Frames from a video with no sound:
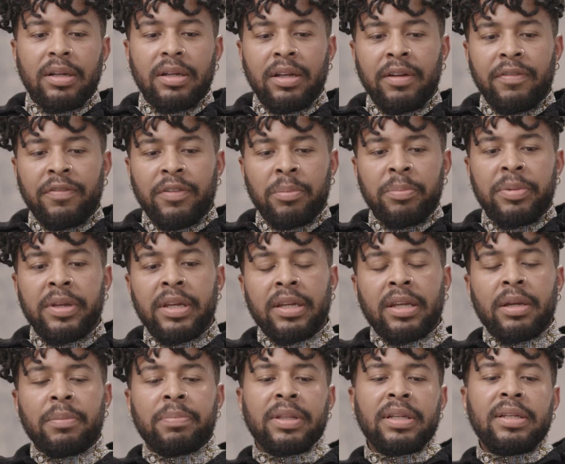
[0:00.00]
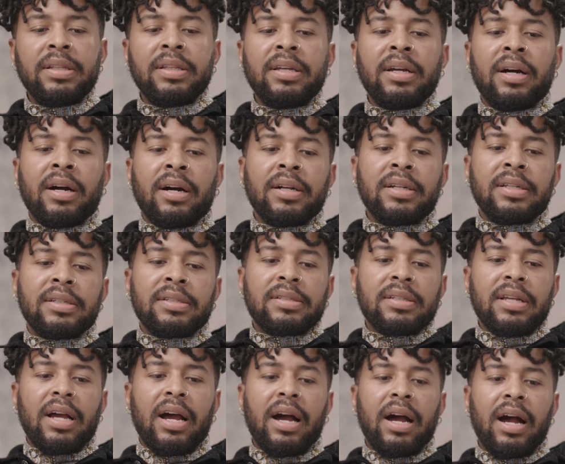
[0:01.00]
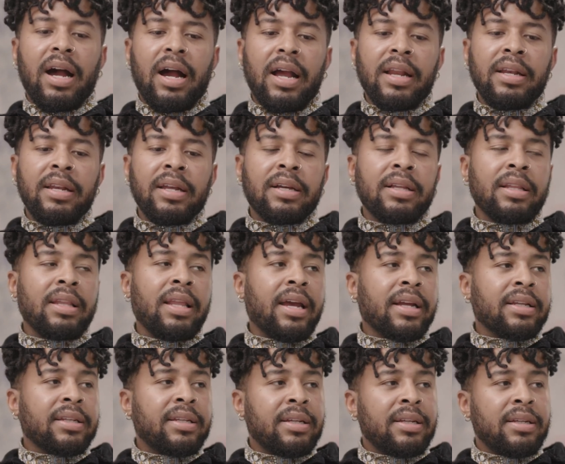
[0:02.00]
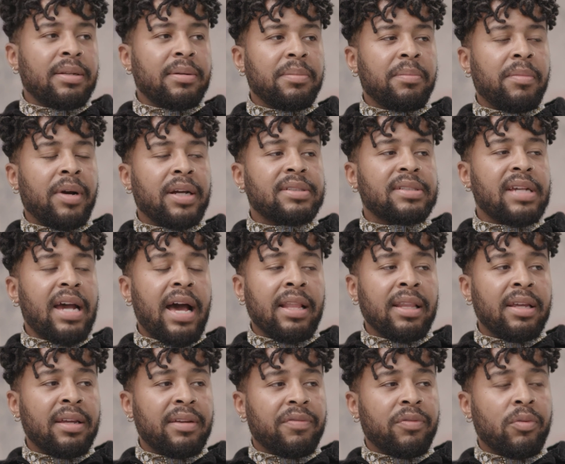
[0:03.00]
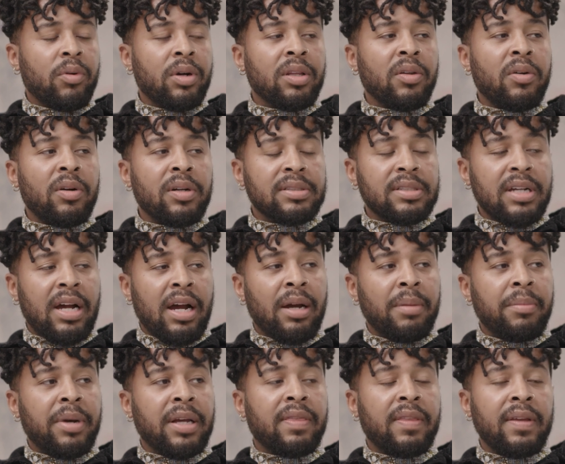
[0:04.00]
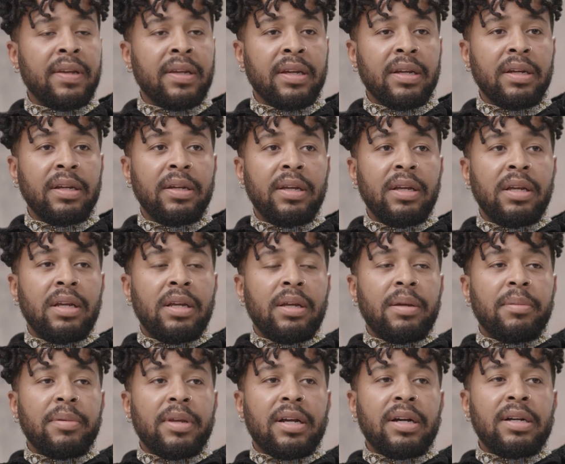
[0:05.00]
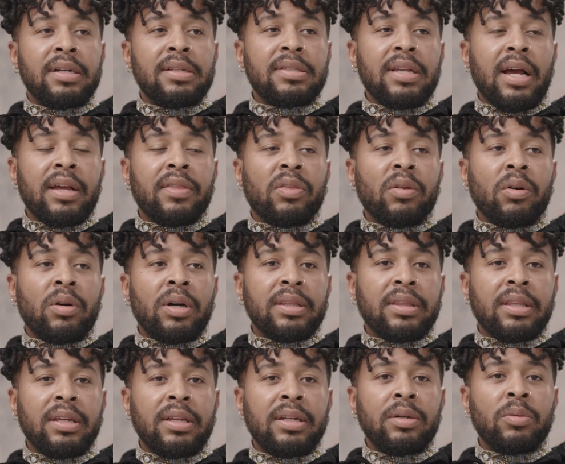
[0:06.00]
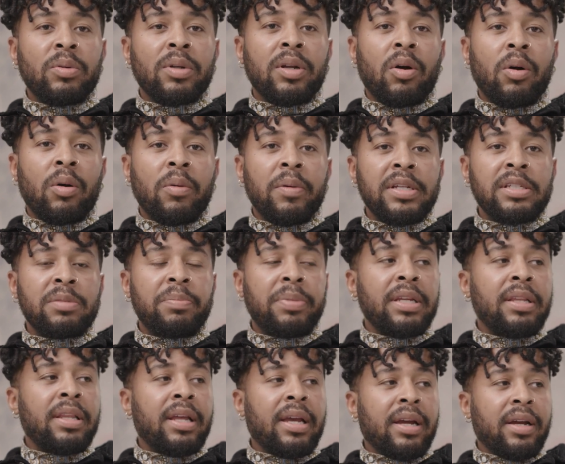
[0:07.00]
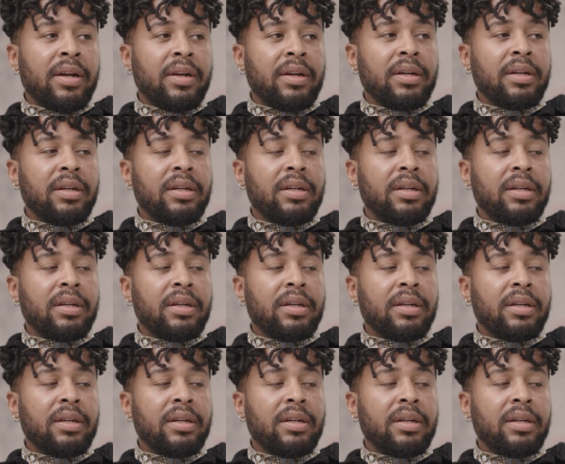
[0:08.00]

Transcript: if I'm being completely honest, I neglected my talent for a long time, I think, because I thought that it would always be there,